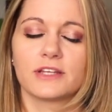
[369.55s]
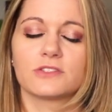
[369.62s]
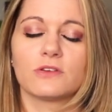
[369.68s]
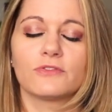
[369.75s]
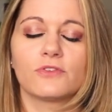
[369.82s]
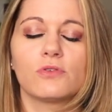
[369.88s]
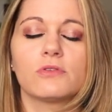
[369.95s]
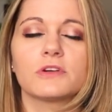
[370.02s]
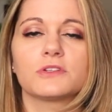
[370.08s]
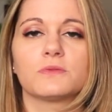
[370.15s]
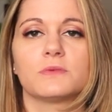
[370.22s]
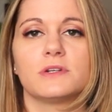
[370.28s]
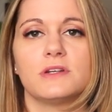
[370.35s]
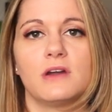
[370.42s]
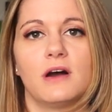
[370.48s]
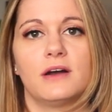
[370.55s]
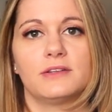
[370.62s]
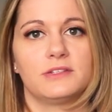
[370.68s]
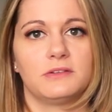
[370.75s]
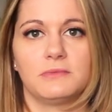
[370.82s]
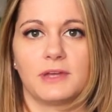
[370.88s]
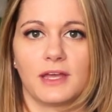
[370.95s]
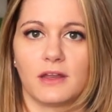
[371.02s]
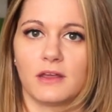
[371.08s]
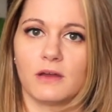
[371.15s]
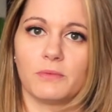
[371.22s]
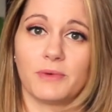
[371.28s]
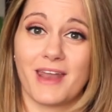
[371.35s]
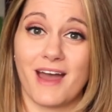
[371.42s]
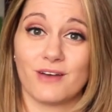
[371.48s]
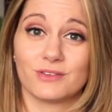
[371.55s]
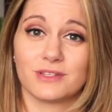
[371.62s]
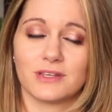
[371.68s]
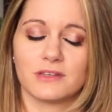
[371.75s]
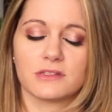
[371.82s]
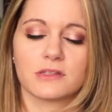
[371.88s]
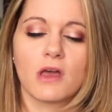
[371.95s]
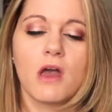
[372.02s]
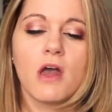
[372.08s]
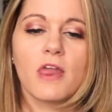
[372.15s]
So of course we're not doing any open houses.